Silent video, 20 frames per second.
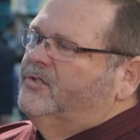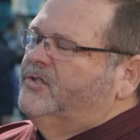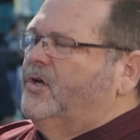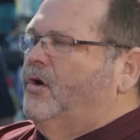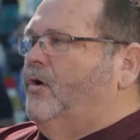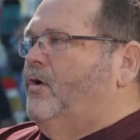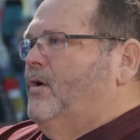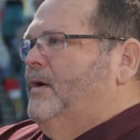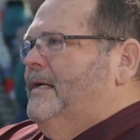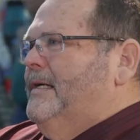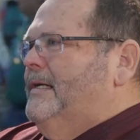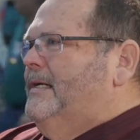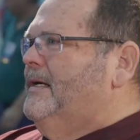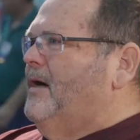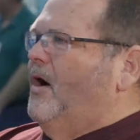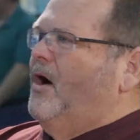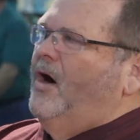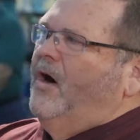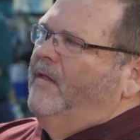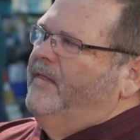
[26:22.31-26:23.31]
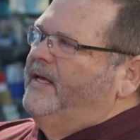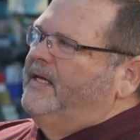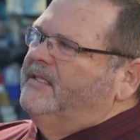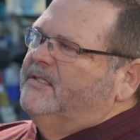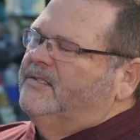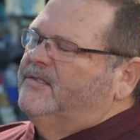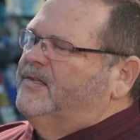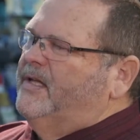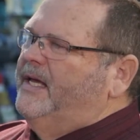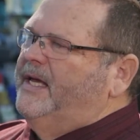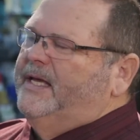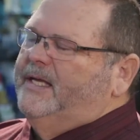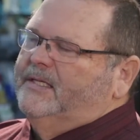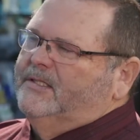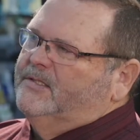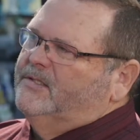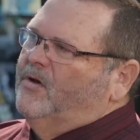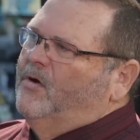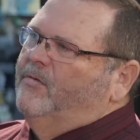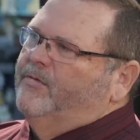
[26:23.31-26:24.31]
And so all these
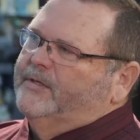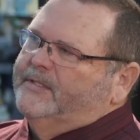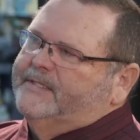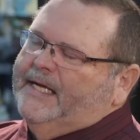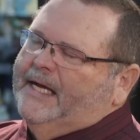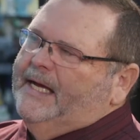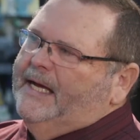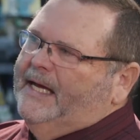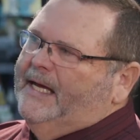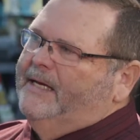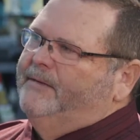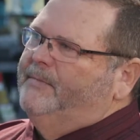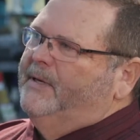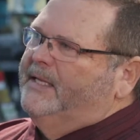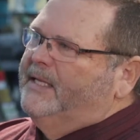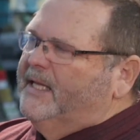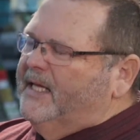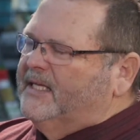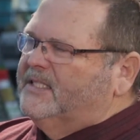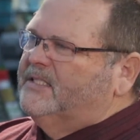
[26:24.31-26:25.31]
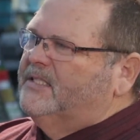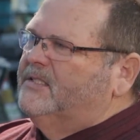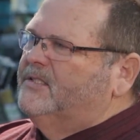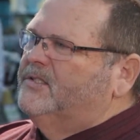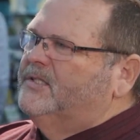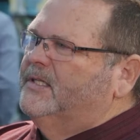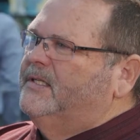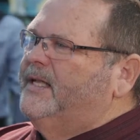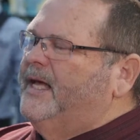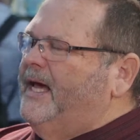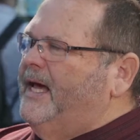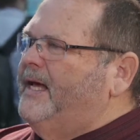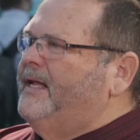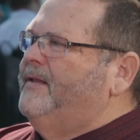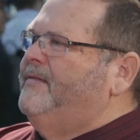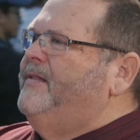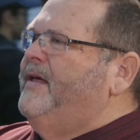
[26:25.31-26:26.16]
things over time and lessons and that.